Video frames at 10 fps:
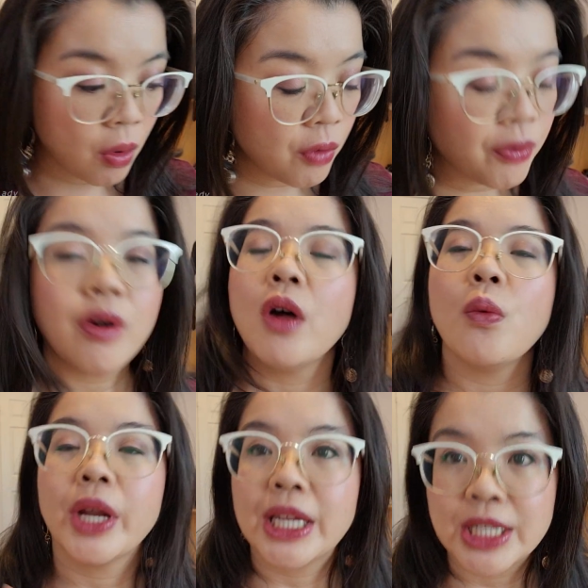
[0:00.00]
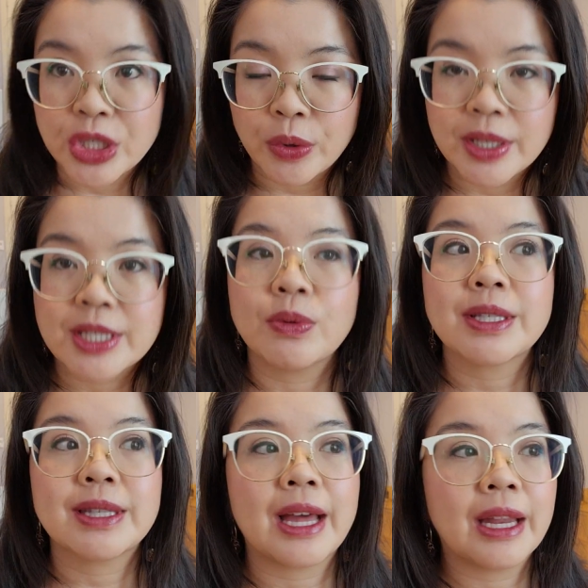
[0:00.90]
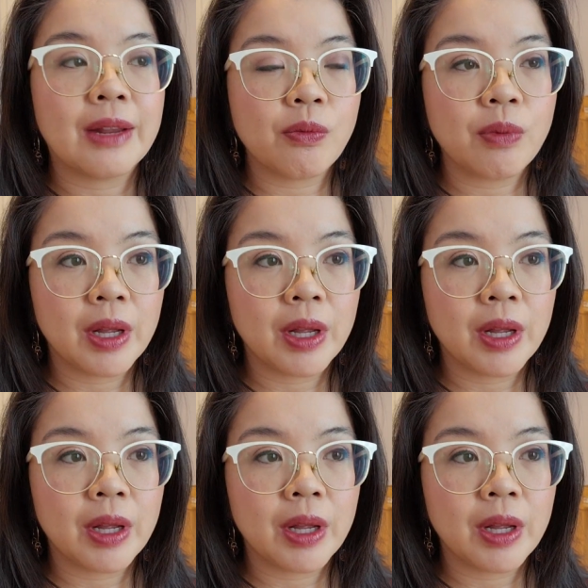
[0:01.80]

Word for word: Overall, what I did notice was that it,